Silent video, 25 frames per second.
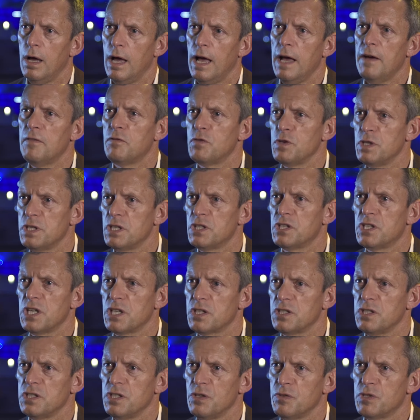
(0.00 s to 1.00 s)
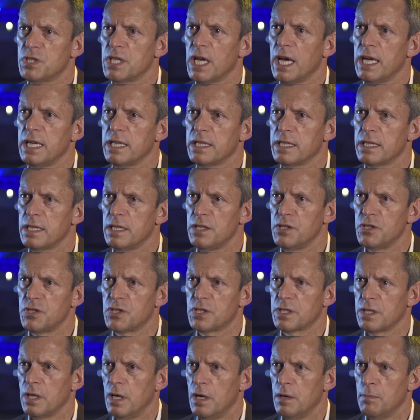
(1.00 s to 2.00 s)
Every decision you take
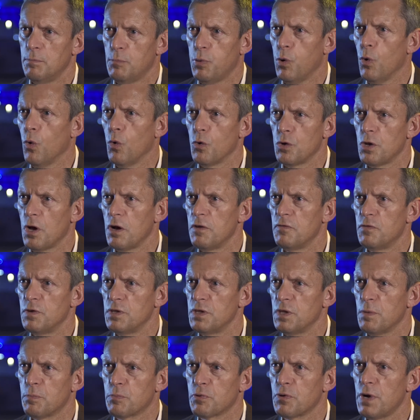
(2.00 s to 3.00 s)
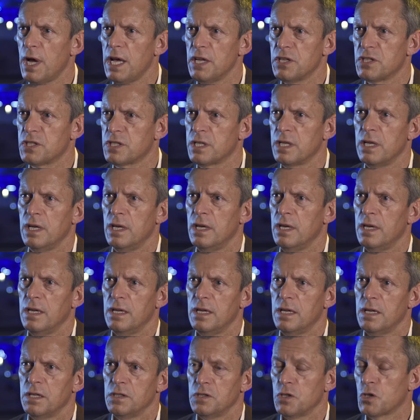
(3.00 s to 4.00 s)
is poured over in the press.
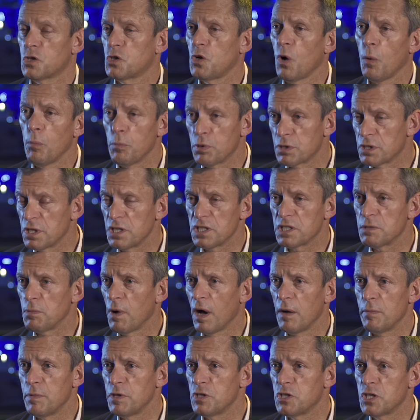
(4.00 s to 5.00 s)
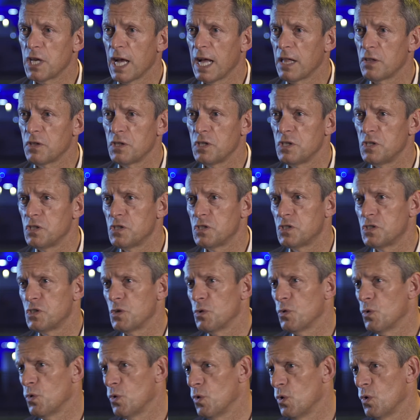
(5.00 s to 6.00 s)
Your competence might be challenged,
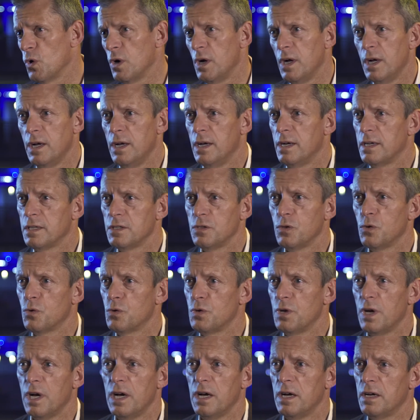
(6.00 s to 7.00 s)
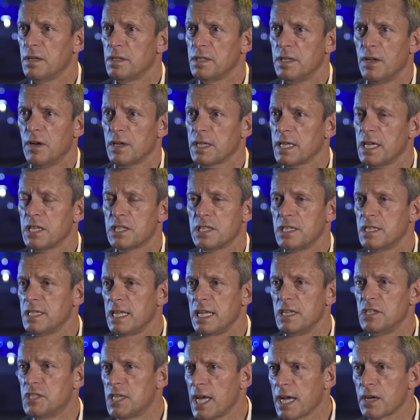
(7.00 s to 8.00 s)
your, your uh, you know, I guess
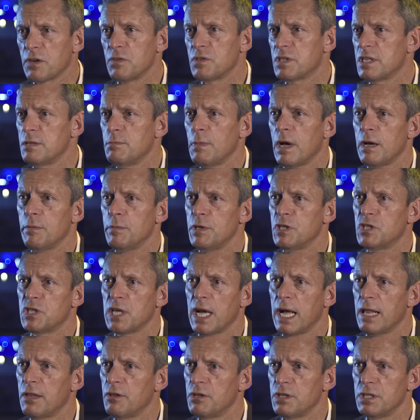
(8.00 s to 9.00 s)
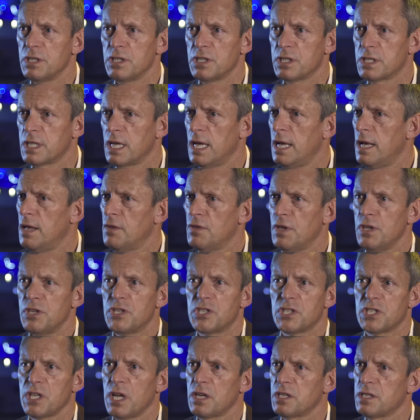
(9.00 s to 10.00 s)
integrity may be challenged. There's
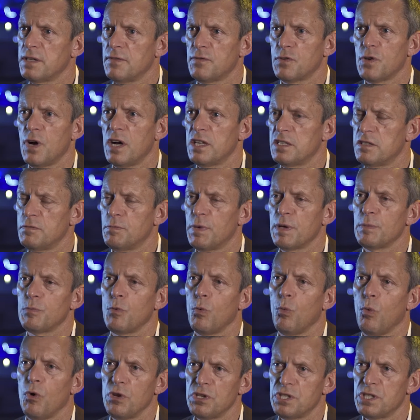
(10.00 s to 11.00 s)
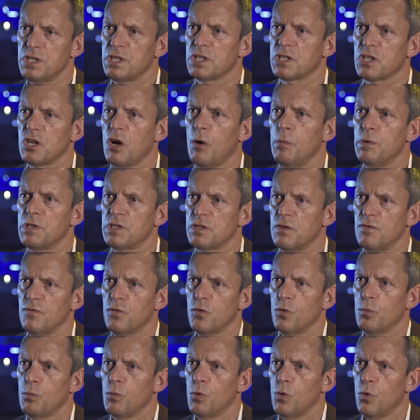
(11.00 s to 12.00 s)
such a variety of people wanting to comment on
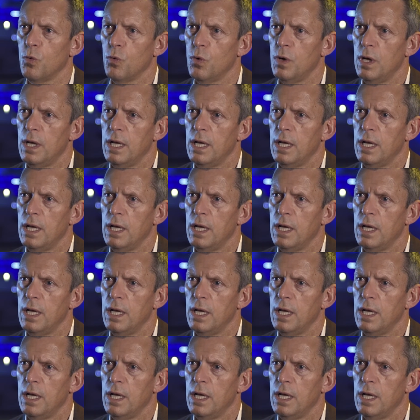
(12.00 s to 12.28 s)
football.